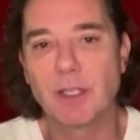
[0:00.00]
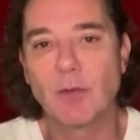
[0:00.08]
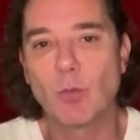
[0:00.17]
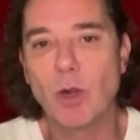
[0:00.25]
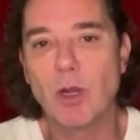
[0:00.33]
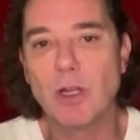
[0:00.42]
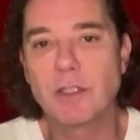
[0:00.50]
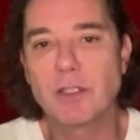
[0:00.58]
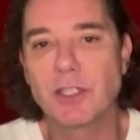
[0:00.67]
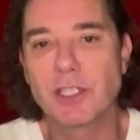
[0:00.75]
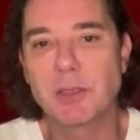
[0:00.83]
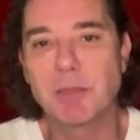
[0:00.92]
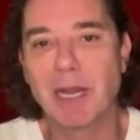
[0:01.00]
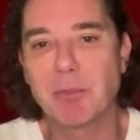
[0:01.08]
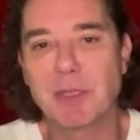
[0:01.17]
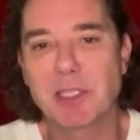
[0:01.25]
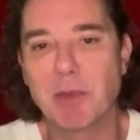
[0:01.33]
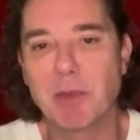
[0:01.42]
Words are just about
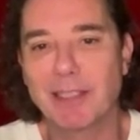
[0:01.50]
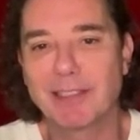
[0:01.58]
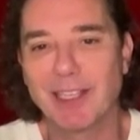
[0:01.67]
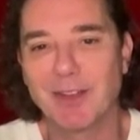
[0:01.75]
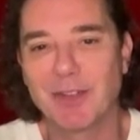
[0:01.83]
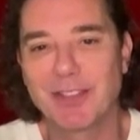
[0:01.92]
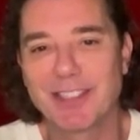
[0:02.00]
perspectives,